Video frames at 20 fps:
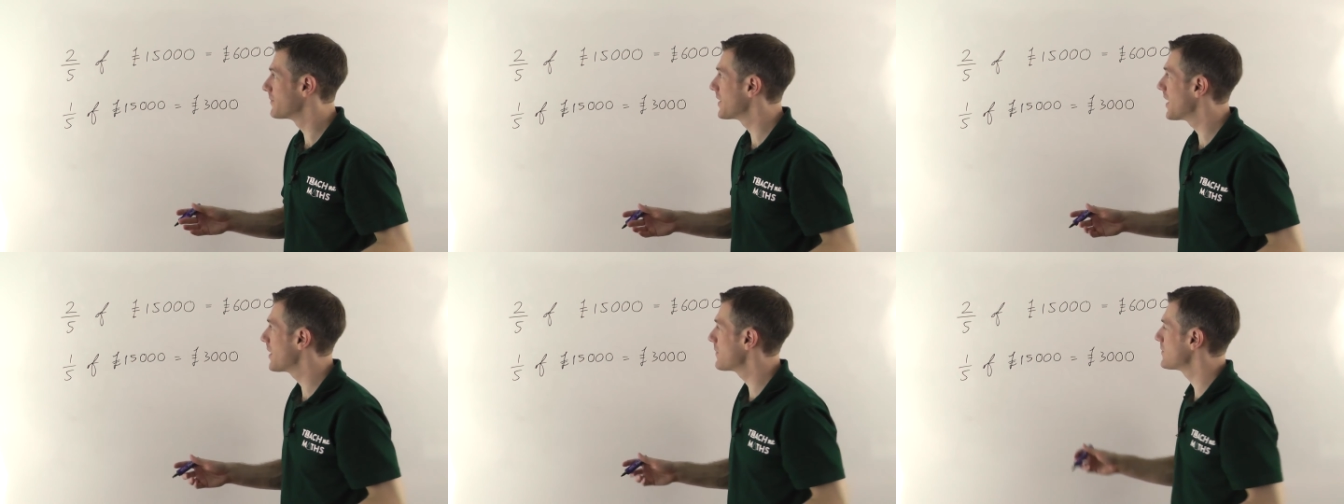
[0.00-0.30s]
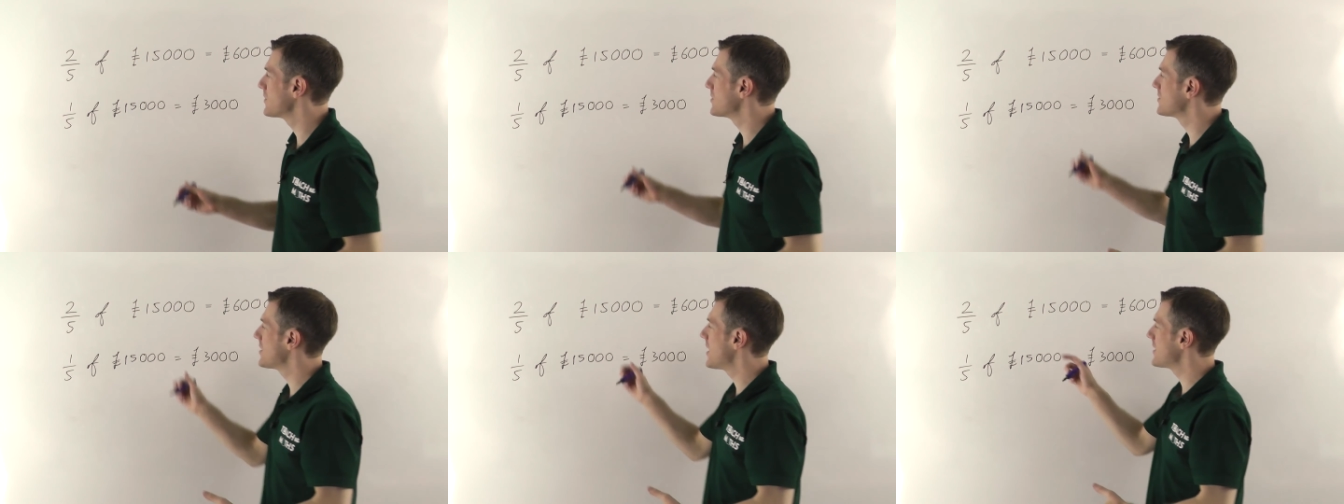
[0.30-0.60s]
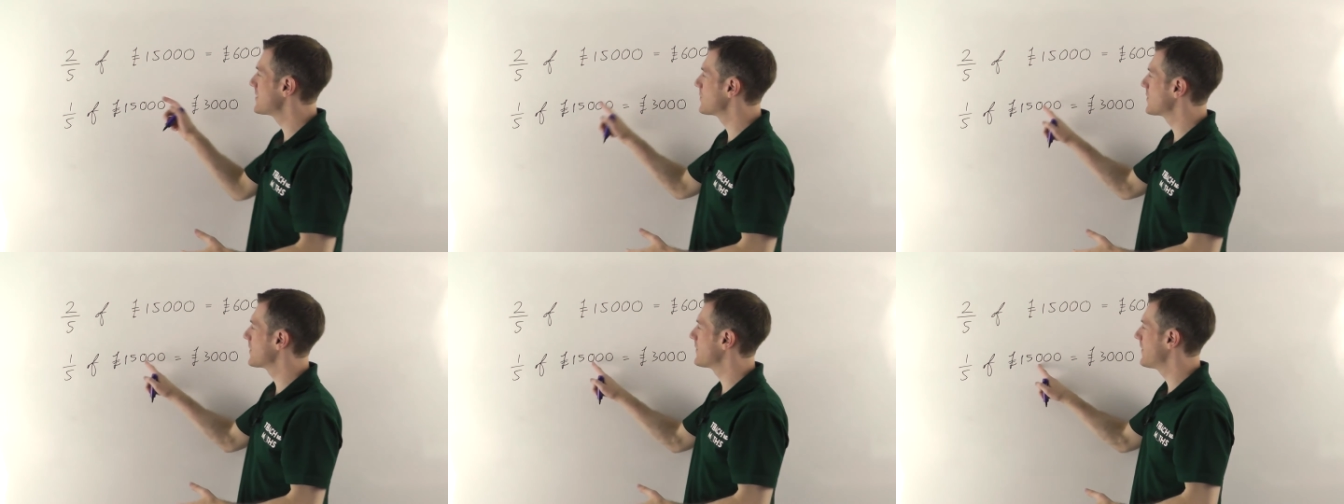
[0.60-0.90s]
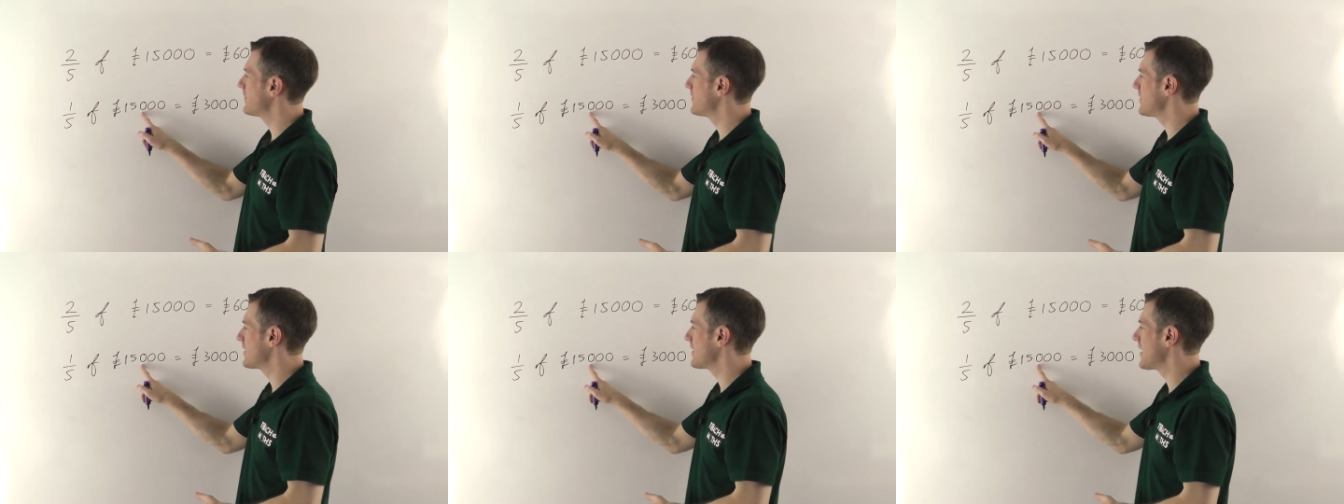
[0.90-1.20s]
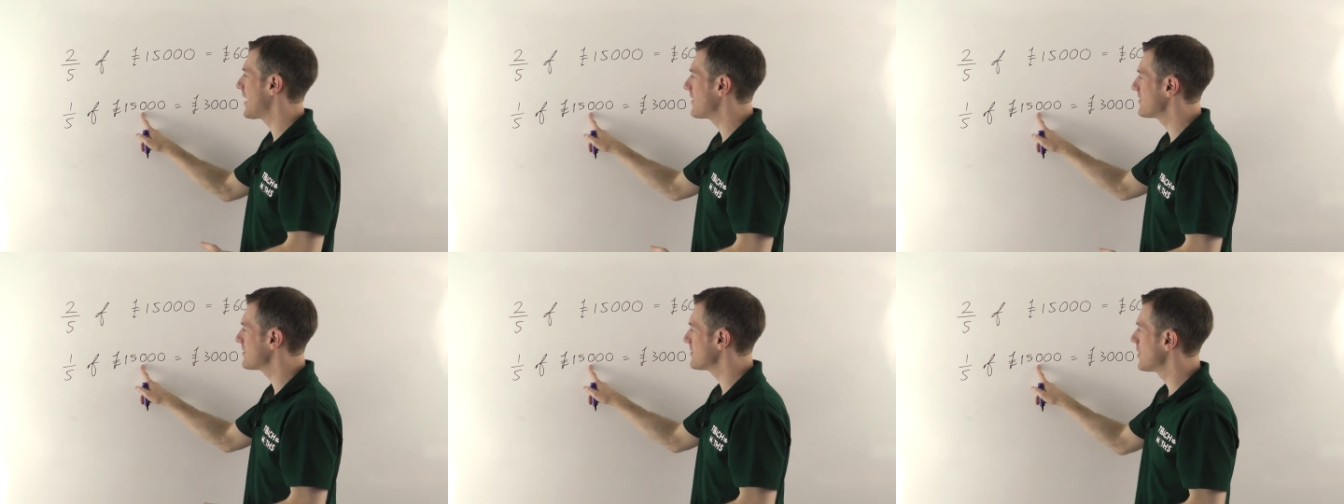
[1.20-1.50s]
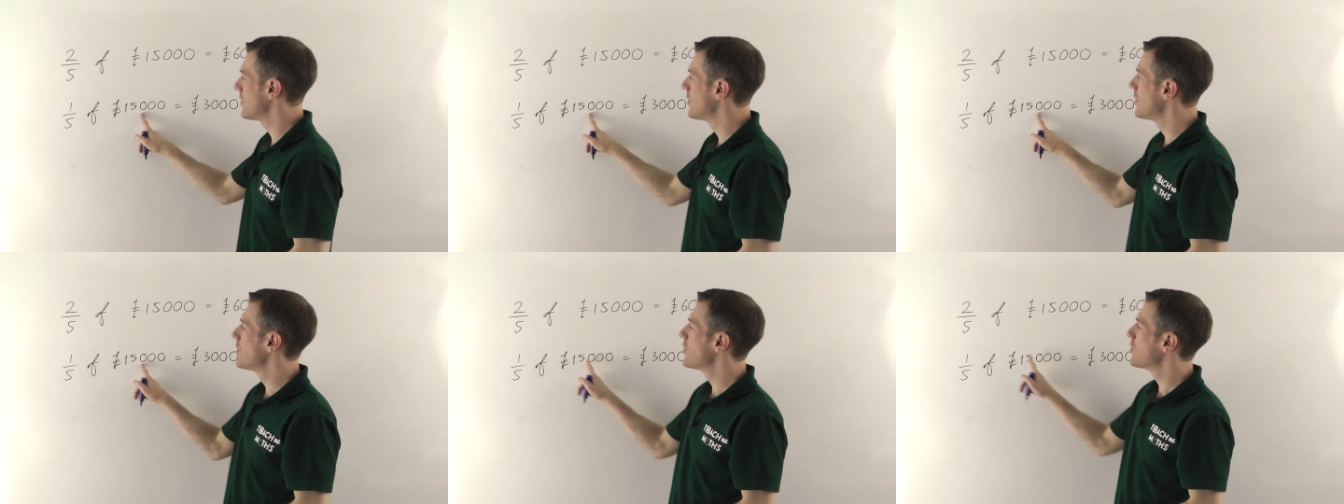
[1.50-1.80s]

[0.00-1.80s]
Yeah? You're starting with the 15,000,